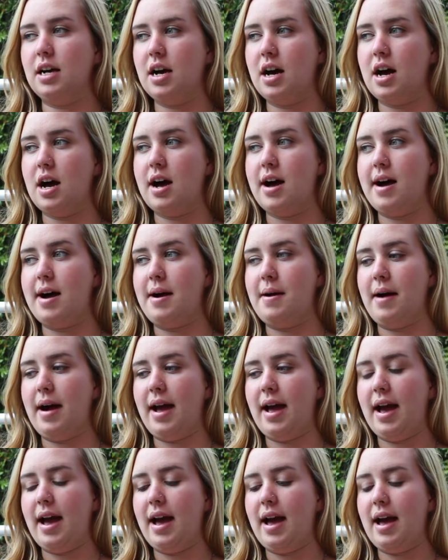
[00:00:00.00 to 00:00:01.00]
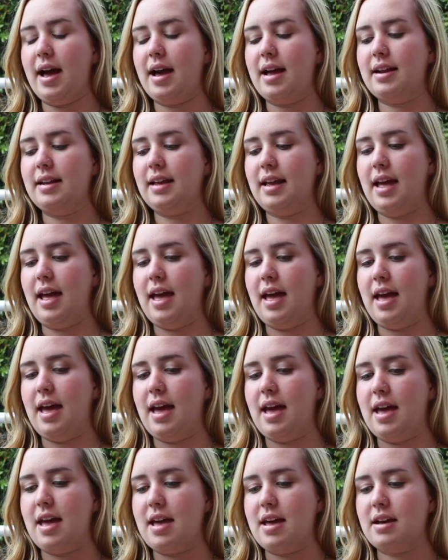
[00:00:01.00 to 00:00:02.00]
I had
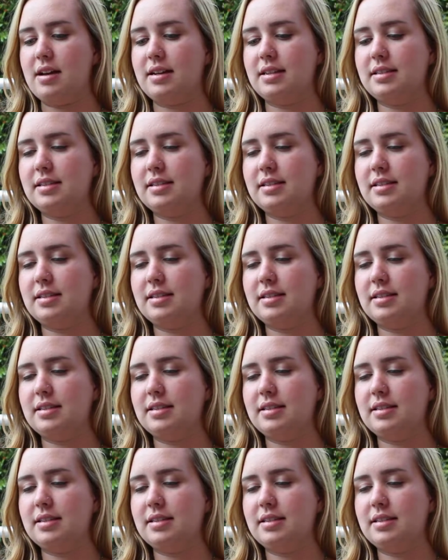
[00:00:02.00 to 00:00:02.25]
an